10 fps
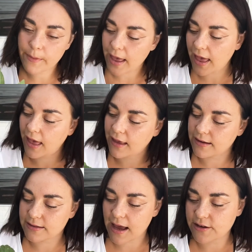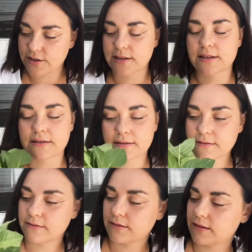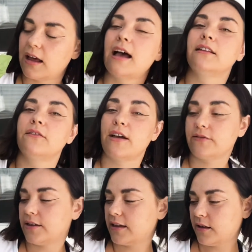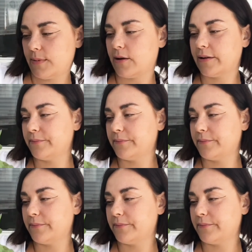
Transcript: and I love everything about it.